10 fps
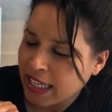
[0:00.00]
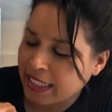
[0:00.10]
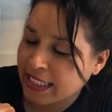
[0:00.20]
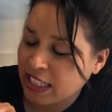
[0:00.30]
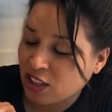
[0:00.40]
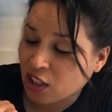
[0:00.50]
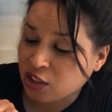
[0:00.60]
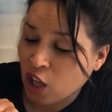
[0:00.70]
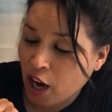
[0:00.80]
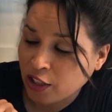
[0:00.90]
It says the
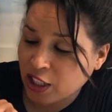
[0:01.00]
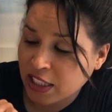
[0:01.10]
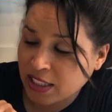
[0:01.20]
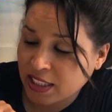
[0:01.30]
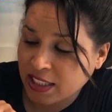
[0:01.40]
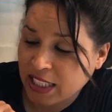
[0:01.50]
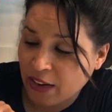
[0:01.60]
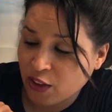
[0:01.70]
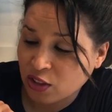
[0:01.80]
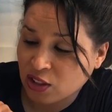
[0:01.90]
largest
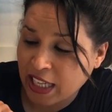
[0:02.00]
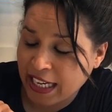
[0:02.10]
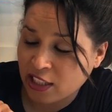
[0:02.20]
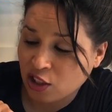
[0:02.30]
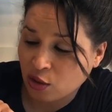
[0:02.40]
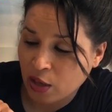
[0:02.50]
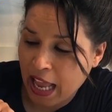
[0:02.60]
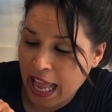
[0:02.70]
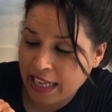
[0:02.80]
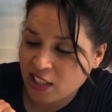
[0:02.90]
discovered dinosaur
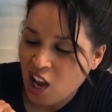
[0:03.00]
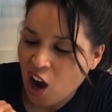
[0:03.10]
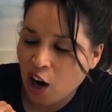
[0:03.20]
eggs